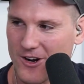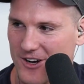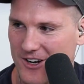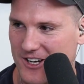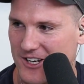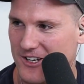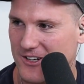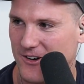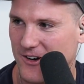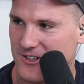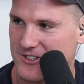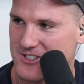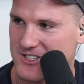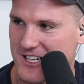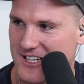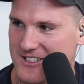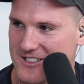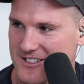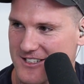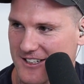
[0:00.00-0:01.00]
where are you? Aren't
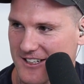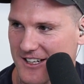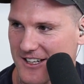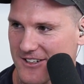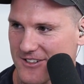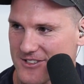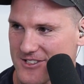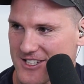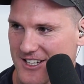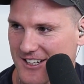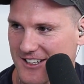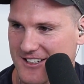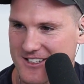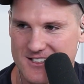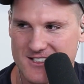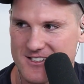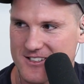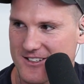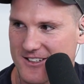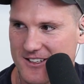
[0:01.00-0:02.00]
you guys together? Sick of
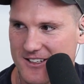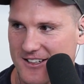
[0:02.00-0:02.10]
this?